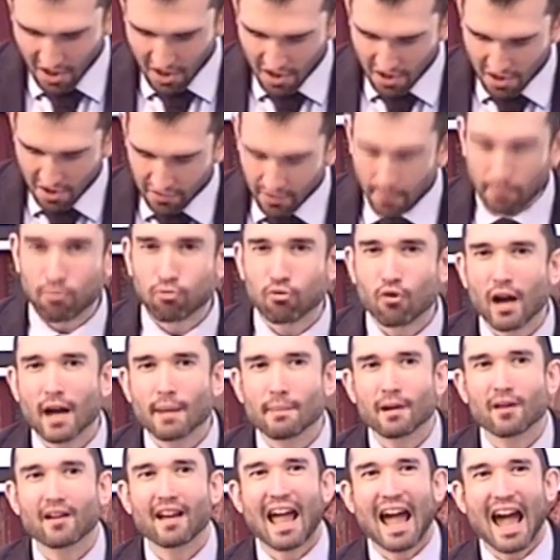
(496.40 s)
The
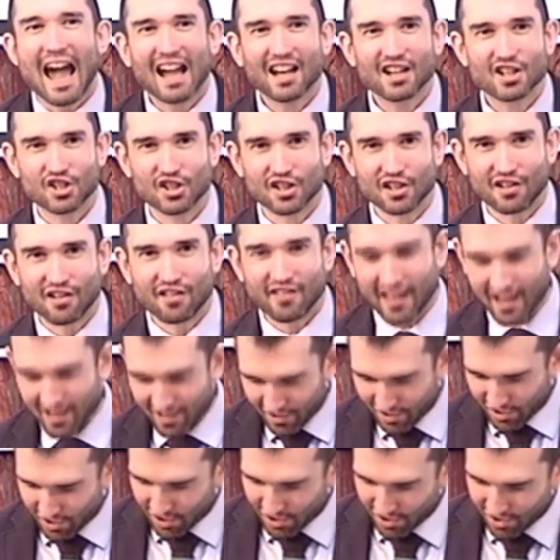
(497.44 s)
primary action that
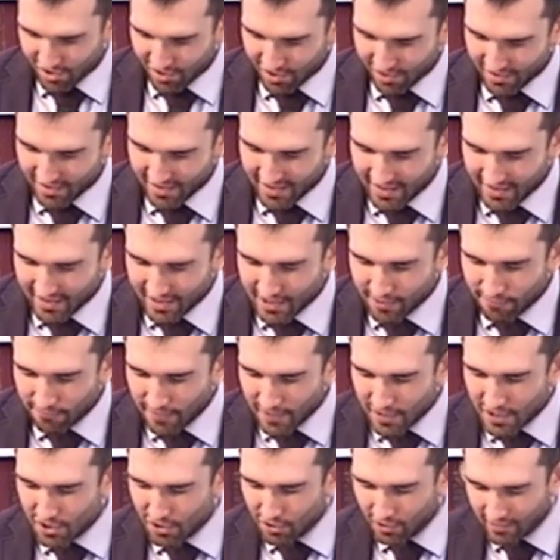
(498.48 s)
occurs in this
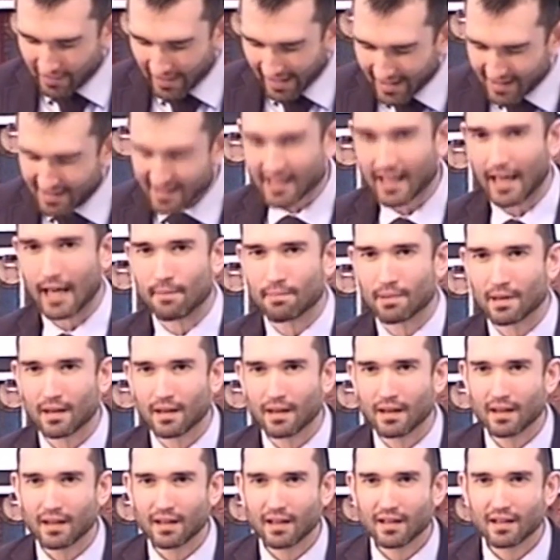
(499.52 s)
fictional landscape
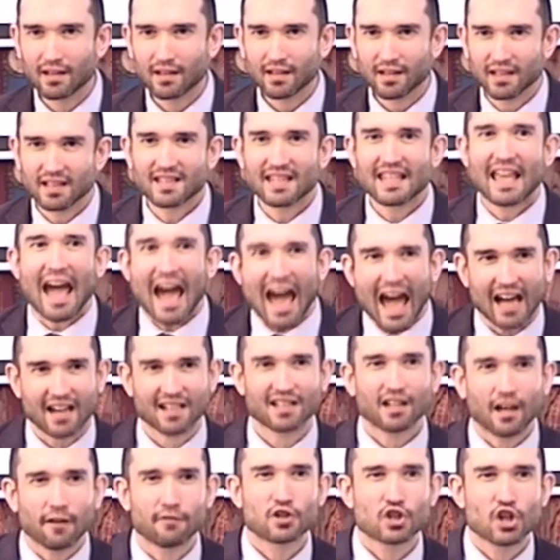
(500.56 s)
is the
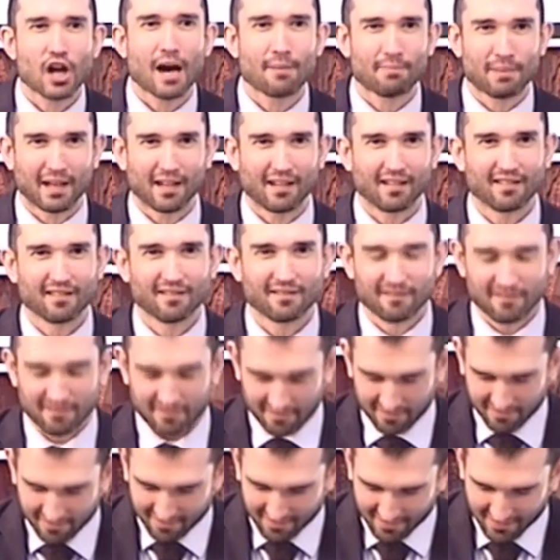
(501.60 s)
act of shopping.
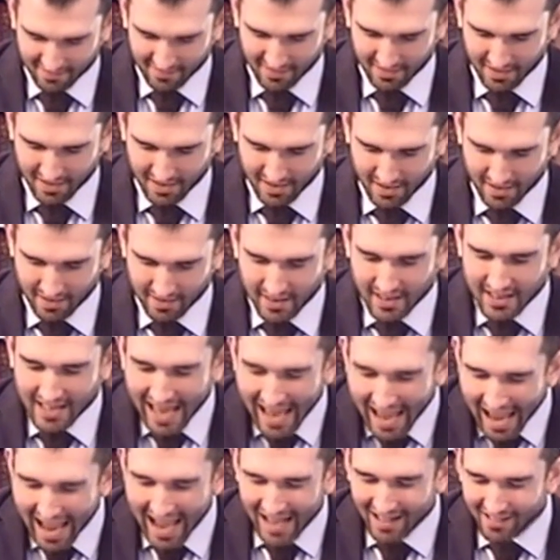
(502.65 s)
The
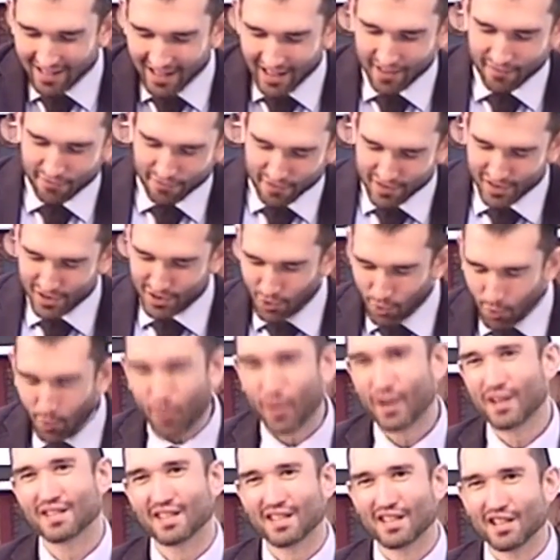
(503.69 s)
tagline for the
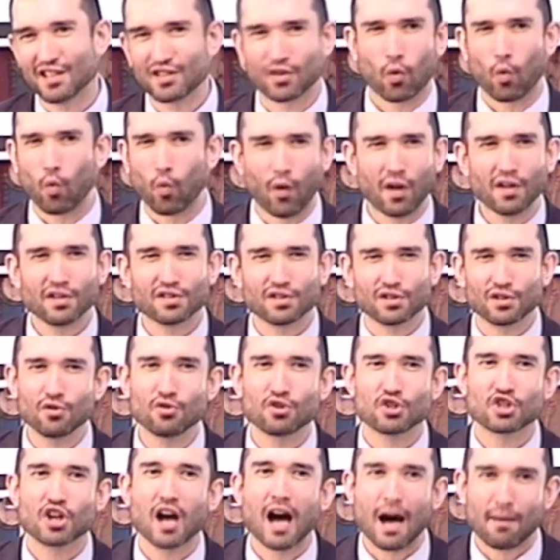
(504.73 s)
toys is, "Once you
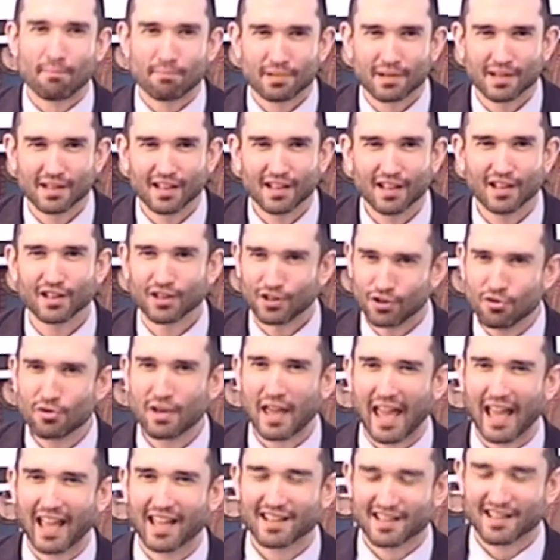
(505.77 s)
shop, you
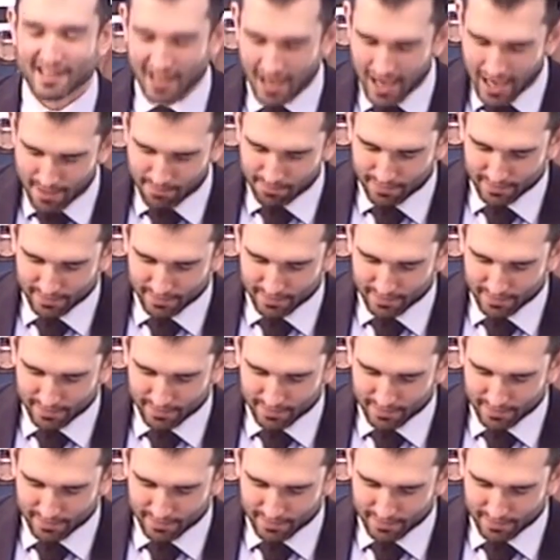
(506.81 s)
can't stop."